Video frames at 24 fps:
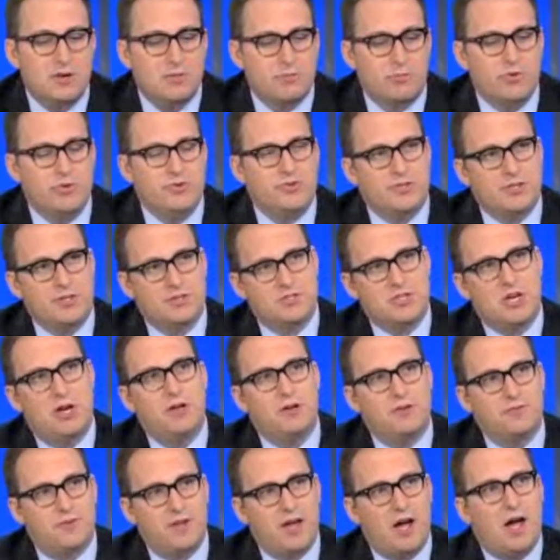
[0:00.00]
producing a
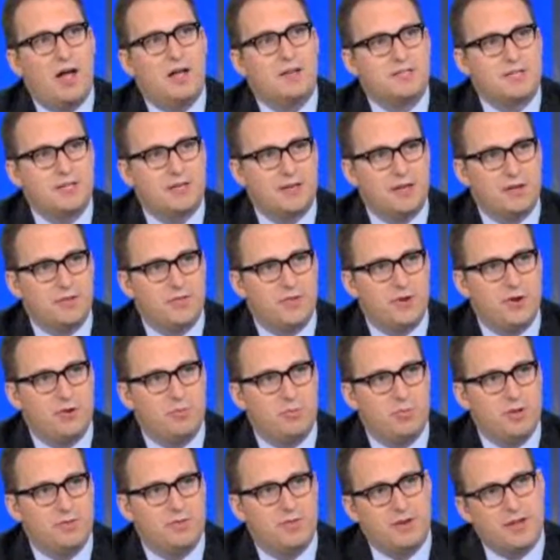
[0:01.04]
ton of content out
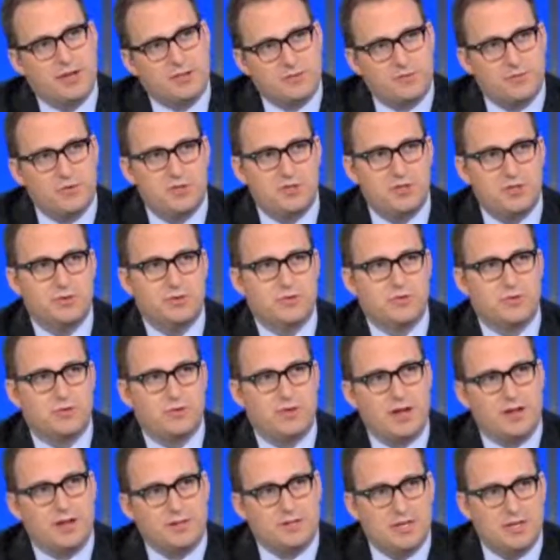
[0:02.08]
there, but the next frontier is sort
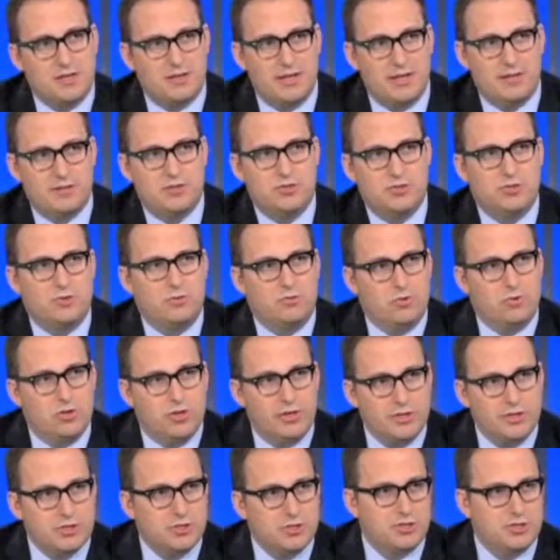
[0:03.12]
of how to take that digital
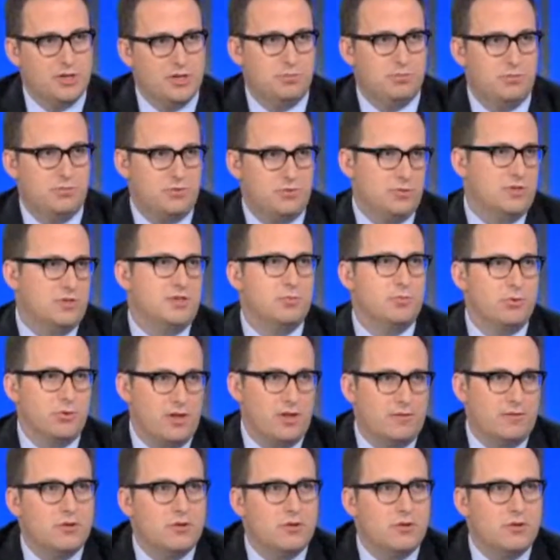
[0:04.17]
relationship to a deeper level.